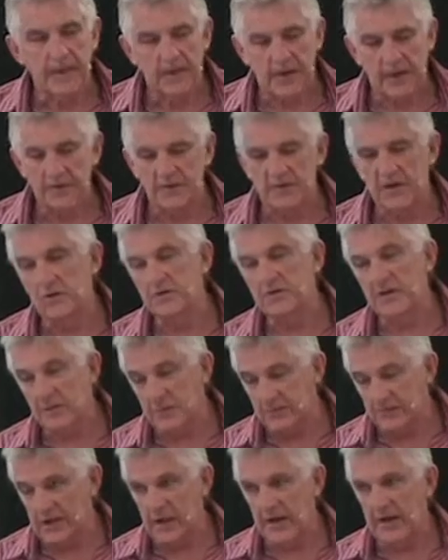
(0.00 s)
And so
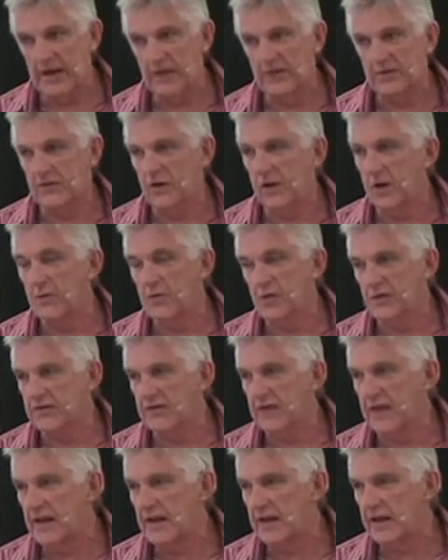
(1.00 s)
some say it is. And I'm not
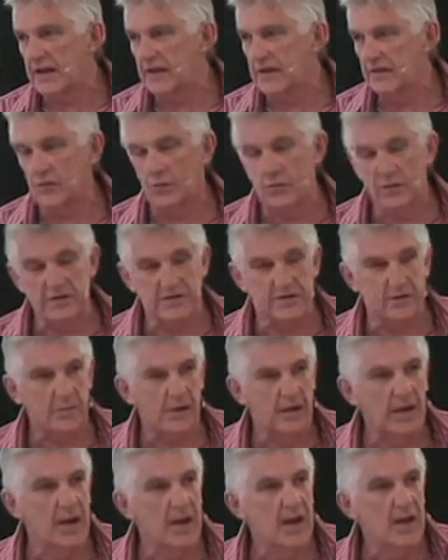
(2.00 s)
saying it is or isn't,
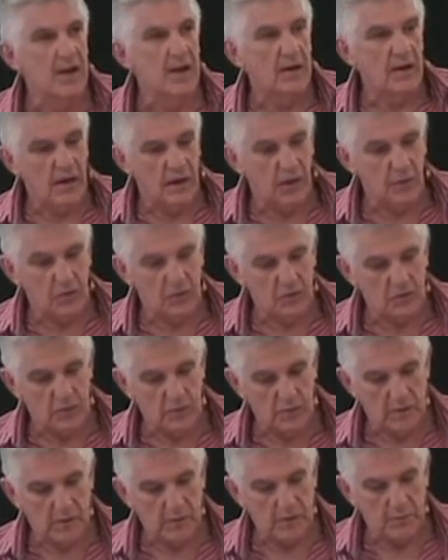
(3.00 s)
but because
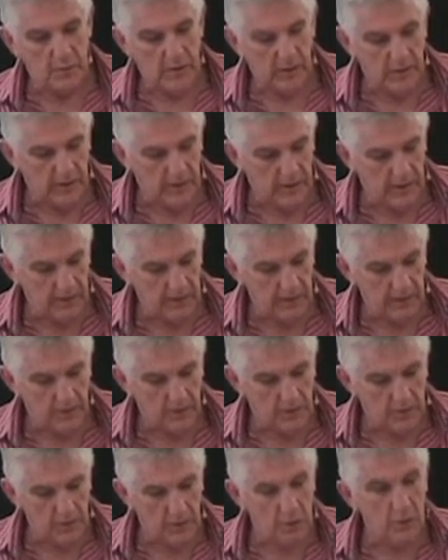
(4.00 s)

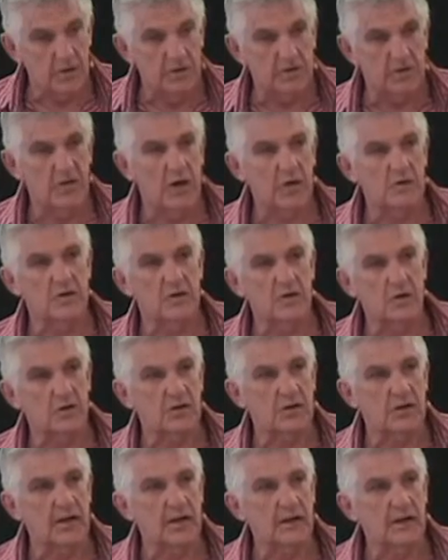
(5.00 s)
the Lord has chosen
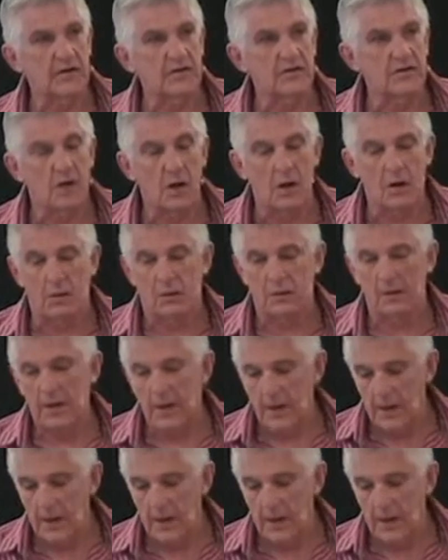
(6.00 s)
not to let us know.